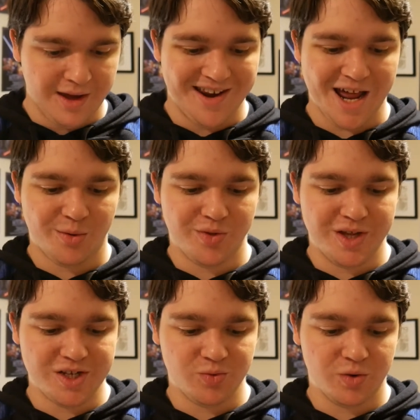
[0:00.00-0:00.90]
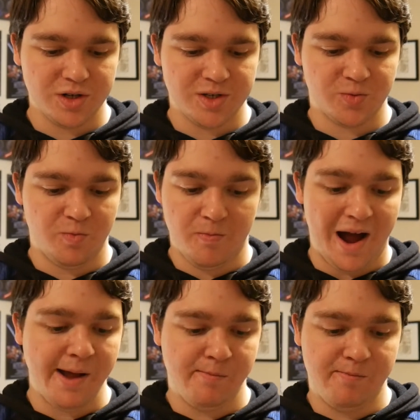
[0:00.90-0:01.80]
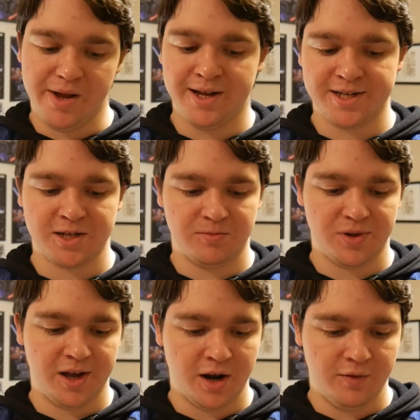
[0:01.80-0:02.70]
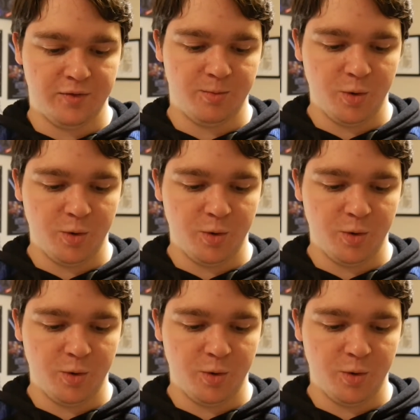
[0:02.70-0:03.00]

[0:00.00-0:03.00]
Now, this was my biggest complaint of the